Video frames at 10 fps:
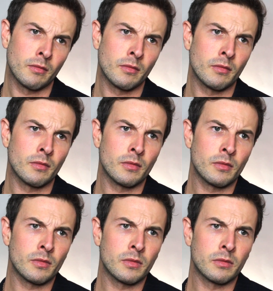You shall
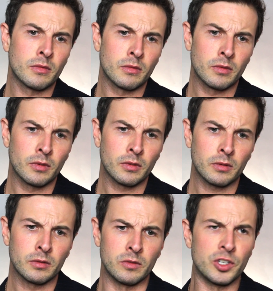
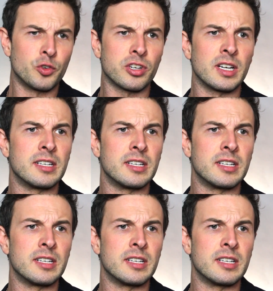leave. You shall